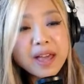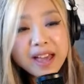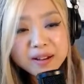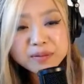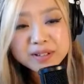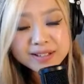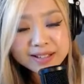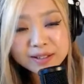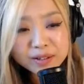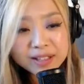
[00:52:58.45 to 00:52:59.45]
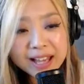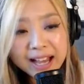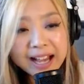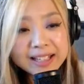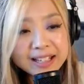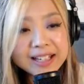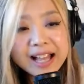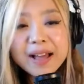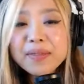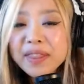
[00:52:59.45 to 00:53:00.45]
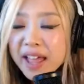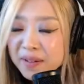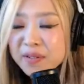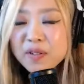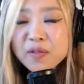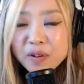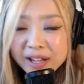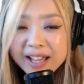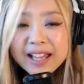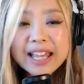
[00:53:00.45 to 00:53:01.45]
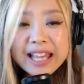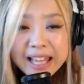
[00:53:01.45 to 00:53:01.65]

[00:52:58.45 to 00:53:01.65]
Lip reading: every single day I did it. I never forget